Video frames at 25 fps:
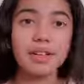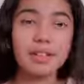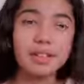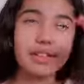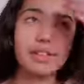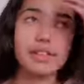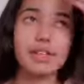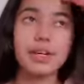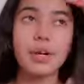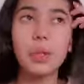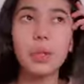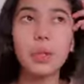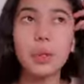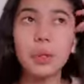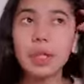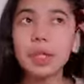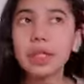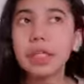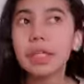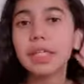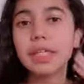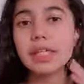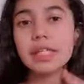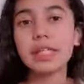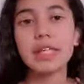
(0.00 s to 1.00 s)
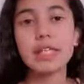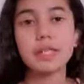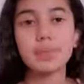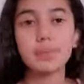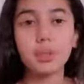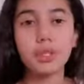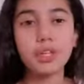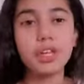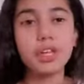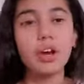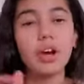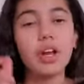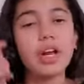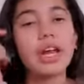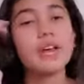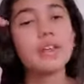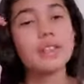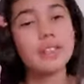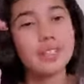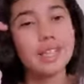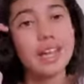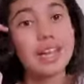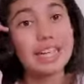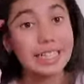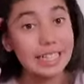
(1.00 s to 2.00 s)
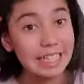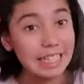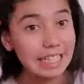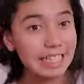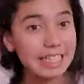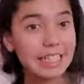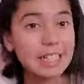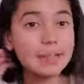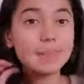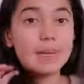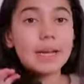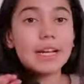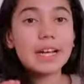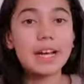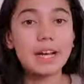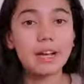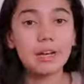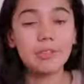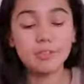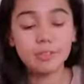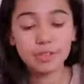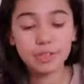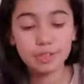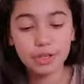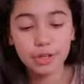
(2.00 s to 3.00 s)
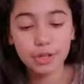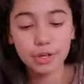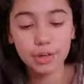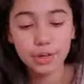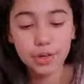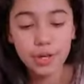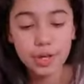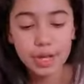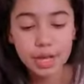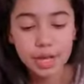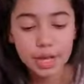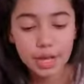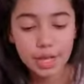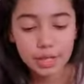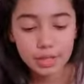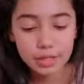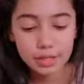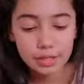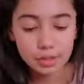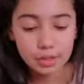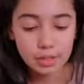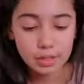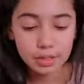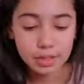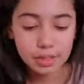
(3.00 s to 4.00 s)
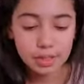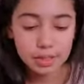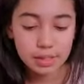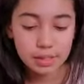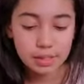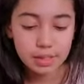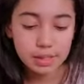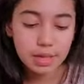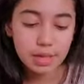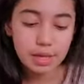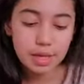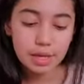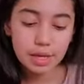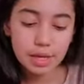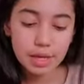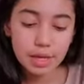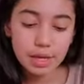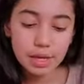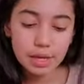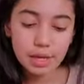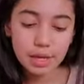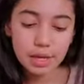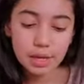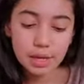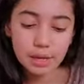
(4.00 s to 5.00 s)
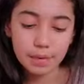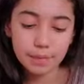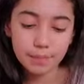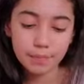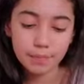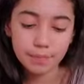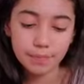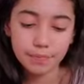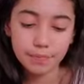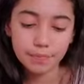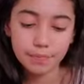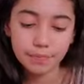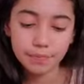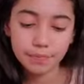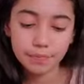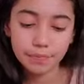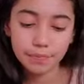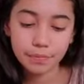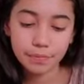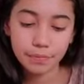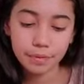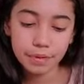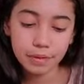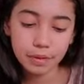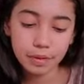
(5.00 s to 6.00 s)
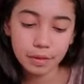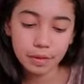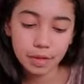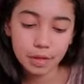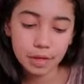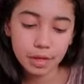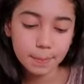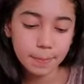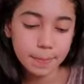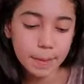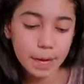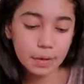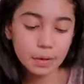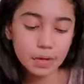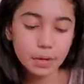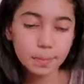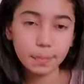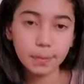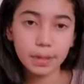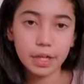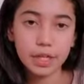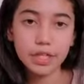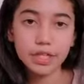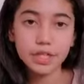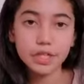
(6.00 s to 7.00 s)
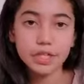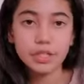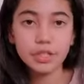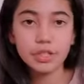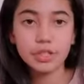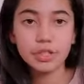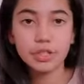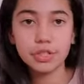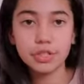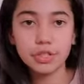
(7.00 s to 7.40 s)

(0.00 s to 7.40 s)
So yeah, it's pretty hot outside and in my house. So, so this is the um, powder blush.